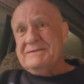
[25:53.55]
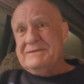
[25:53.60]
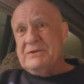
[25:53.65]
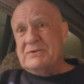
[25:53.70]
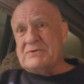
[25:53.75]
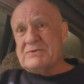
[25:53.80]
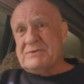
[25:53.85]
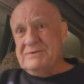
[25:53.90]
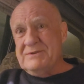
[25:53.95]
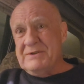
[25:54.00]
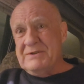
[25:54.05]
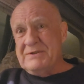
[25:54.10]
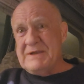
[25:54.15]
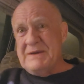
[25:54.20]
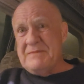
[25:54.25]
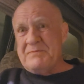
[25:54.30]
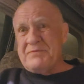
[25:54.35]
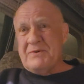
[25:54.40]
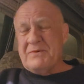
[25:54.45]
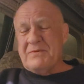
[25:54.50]
the
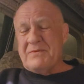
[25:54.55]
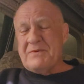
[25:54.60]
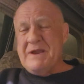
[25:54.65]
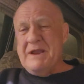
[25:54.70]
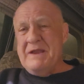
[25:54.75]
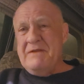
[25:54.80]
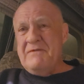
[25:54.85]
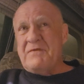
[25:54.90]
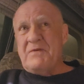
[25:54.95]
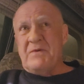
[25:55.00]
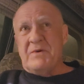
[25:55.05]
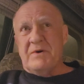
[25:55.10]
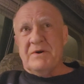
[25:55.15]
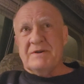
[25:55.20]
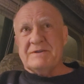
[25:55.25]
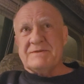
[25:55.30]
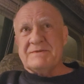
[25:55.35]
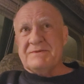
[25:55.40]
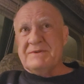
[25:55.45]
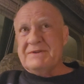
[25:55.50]
temperate
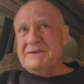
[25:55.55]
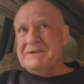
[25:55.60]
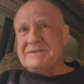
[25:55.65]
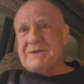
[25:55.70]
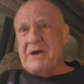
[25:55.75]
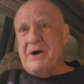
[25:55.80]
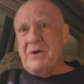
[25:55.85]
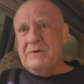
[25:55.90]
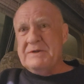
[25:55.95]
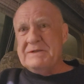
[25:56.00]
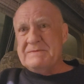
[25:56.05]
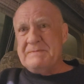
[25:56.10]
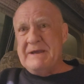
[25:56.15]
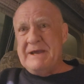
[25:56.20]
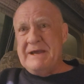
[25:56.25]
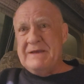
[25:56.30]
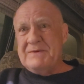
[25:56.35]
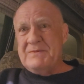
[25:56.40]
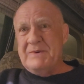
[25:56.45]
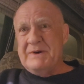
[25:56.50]
rainforest. It's always
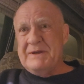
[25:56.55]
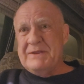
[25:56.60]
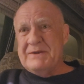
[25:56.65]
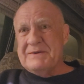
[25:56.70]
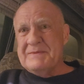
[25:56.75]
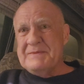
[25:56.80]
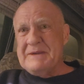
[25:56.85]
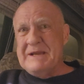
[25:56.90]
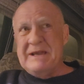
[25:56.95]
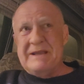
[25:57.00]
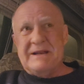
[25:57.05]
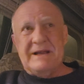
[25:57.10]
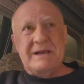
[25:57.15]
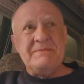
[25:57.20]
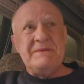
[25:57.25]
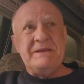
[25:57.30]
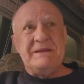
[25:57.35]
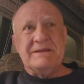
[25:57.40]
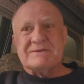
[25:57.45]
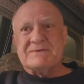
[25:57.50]
bad weather, man. I
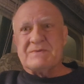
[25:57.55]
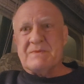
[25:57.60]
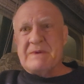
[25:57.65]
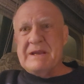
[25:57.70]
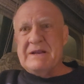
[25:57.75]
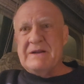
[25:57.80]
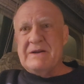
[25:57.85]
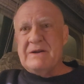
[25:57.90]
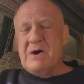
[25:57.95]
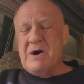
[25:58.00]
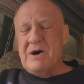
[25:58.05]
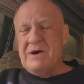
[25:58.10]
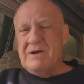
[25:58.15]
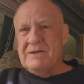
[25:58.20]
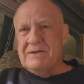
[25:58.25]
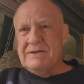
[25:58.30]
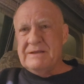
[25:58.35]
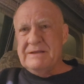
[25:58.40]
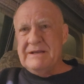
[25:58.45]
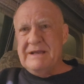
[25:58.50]
mean, it's raining
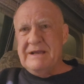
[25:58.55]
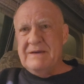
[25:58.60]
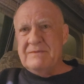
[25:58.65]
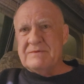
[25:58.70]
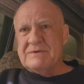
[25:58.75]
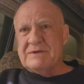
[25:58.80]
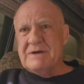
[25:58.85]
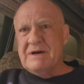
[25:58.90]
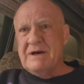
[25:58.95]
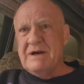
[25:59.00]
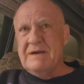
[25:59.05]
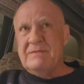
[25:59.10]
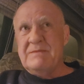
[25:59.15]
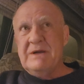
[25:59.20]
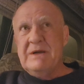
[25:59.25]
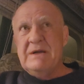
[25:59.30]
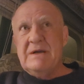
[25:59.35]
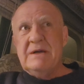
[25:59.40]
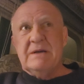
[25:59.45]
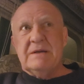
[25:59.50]
all the damn time.
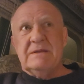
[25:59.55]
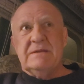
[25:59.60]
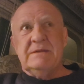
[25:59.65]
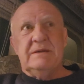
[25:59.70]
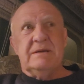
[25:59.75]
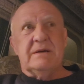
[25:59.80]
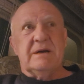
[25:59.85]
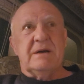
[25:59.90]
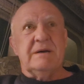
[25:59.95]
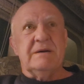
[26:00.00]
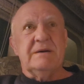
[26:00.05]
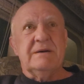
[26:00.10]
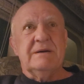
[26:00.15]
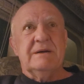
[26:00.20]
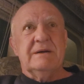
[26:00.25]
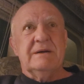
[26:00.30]
The